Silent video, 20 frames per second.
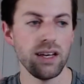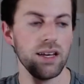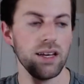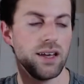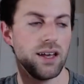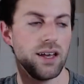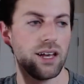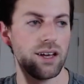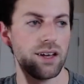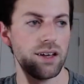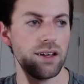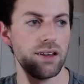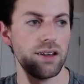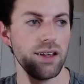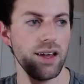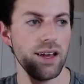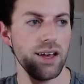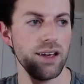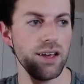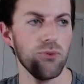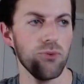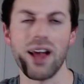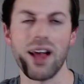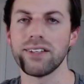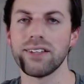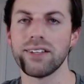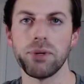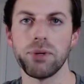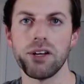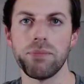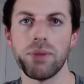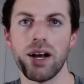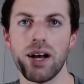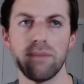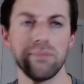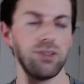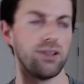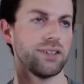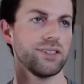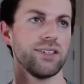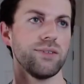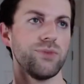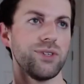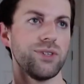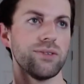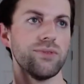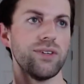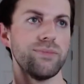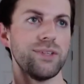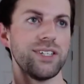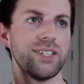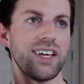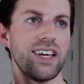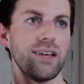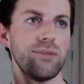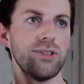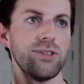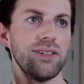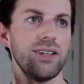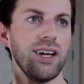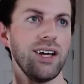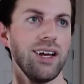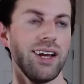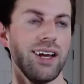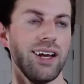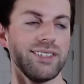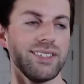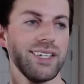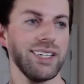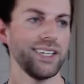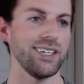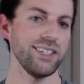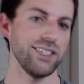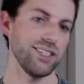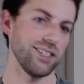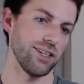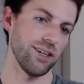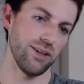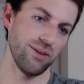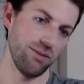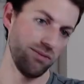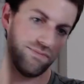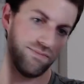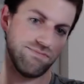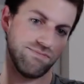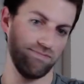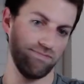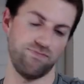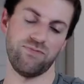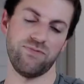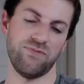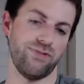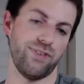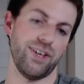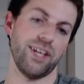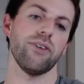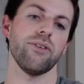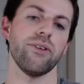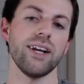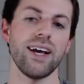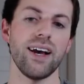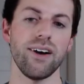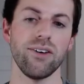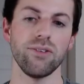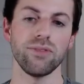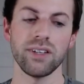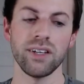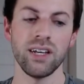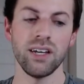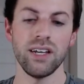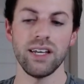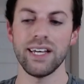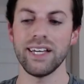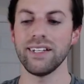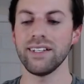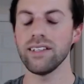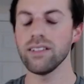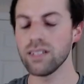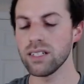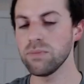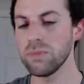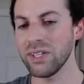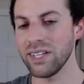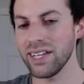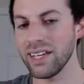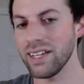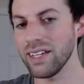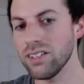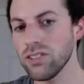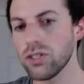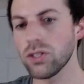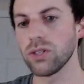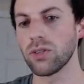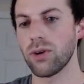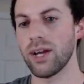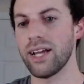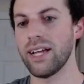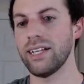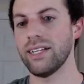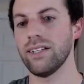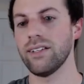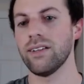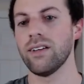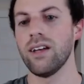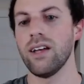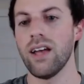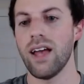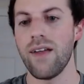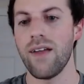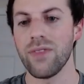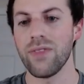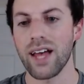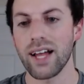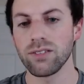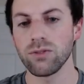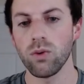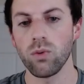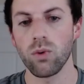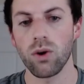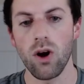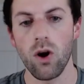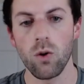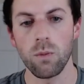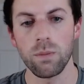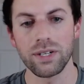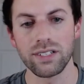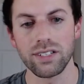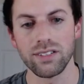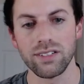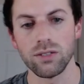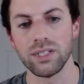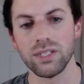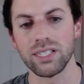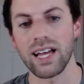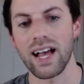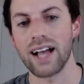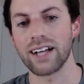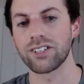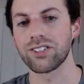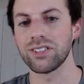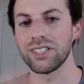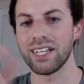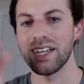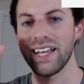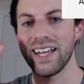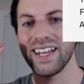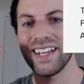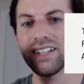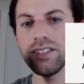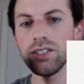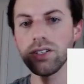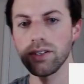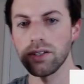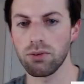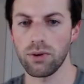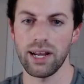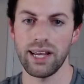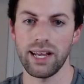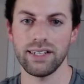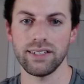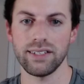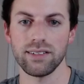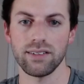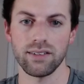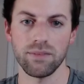and a Raspberry Pi plugged in with a ribbon cable and say, here you go, figure it out. It needs to be integrated. And that's what we're hoping to do, is actually integrate